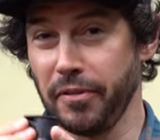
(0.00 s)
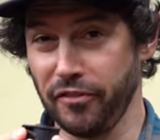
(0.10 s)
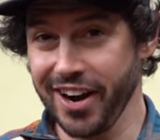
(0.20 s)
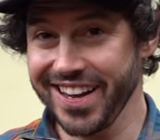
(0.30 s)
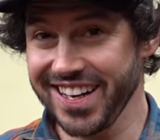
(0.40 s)

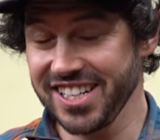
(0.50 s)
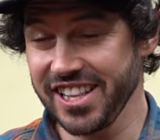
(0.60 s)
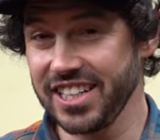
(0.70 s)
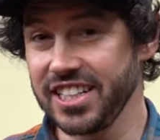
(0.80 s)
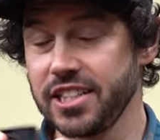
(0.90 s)
Before I get into
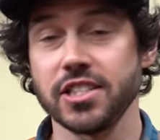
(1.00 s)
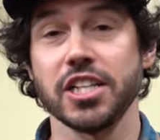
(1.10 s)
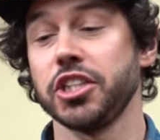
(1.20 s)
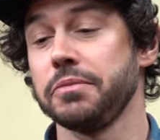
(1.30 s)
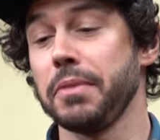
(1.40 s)
the details,
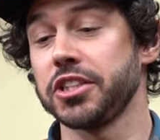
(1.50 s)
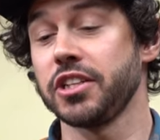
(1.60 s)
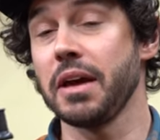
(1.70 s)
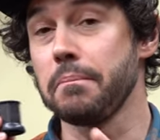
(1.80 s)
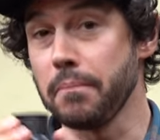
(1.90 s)
I should
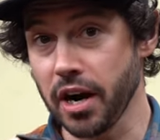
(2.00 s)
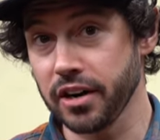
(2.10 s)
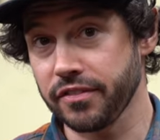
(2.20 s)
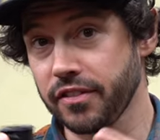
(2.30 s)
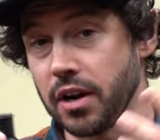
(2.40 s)
mention that
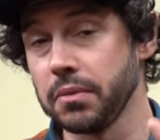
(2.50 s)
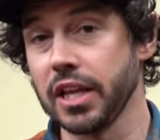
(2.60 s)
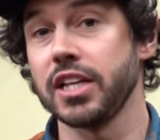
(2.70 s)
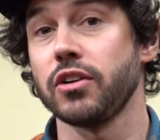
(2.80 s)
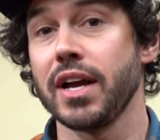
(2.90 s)
Mark from
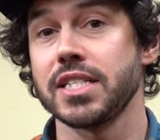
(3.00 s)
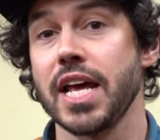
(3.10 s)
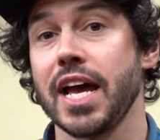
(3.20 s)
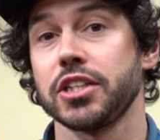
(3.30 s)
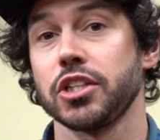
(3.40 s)
Linderette's
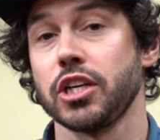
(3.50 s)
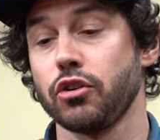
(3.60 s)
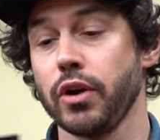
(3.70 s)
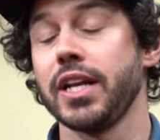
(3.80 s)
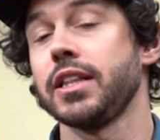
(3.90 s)
actually
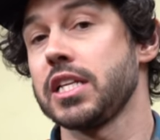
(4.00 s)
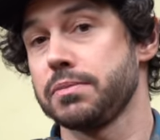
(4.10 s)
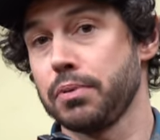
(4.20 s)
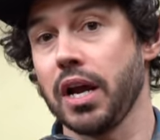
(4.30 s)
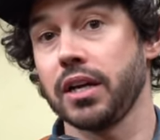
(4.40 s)
created this
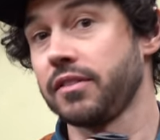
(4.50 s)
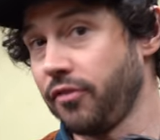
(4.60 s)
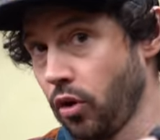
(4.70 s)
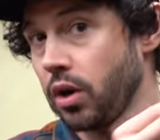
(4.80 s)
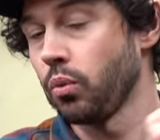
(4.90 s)
product
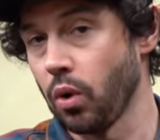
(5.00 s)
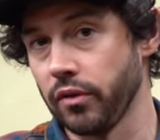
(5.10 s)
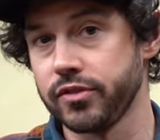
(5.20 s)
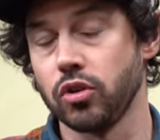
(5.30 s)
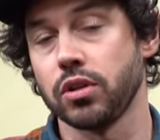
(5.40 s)
for
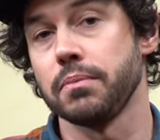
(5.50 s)
Wolf Tooth